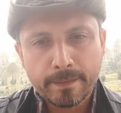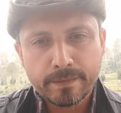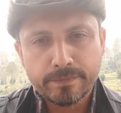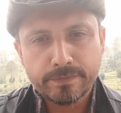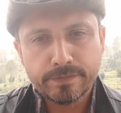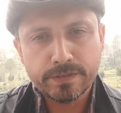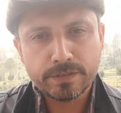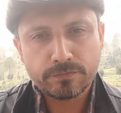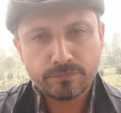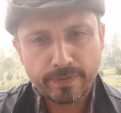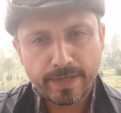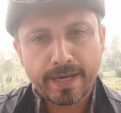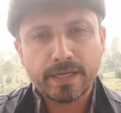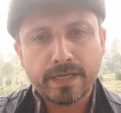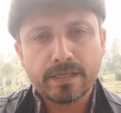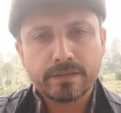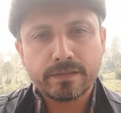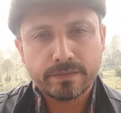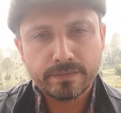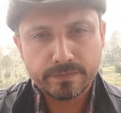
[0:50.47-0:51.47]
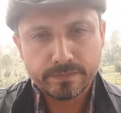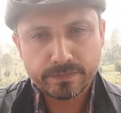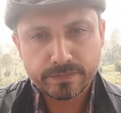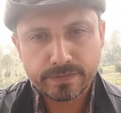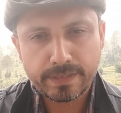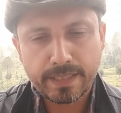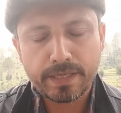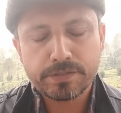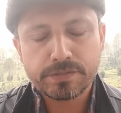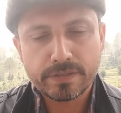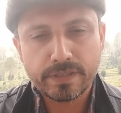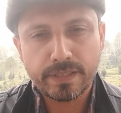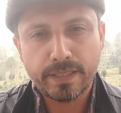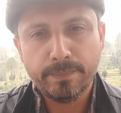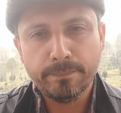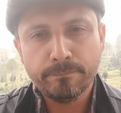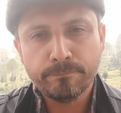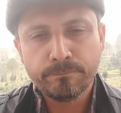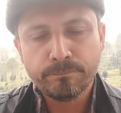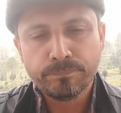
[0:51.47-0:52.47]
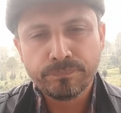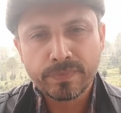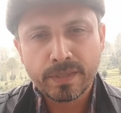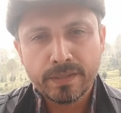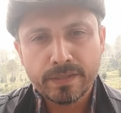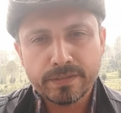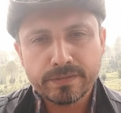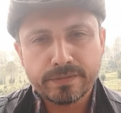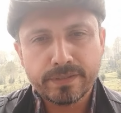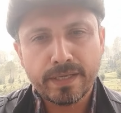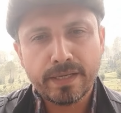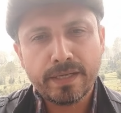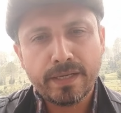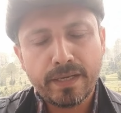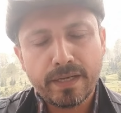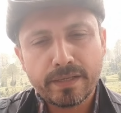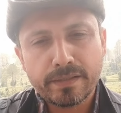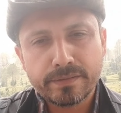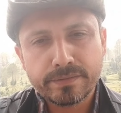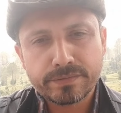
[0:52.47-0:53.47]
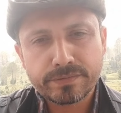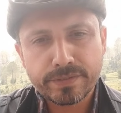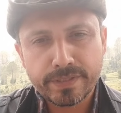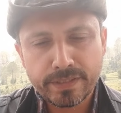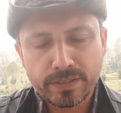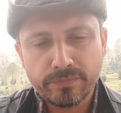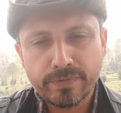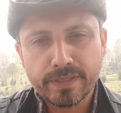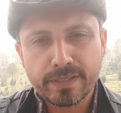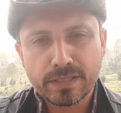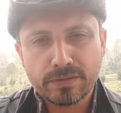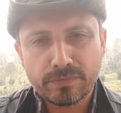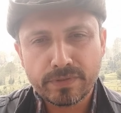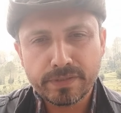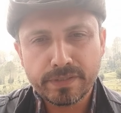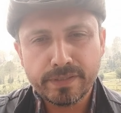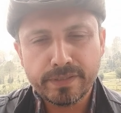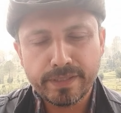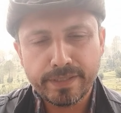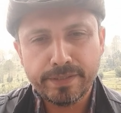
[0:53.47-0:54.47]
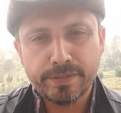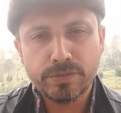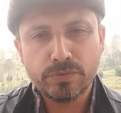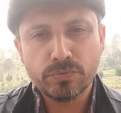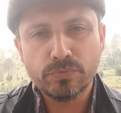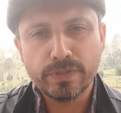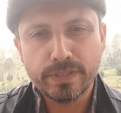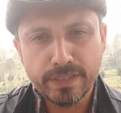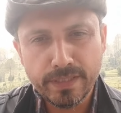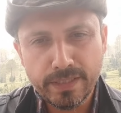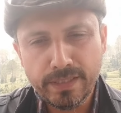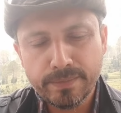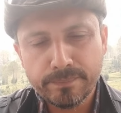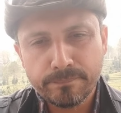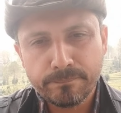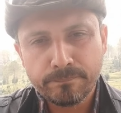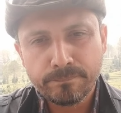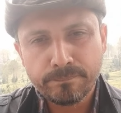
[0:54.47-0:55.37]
This fat slash cream is then straight away converted into ghee.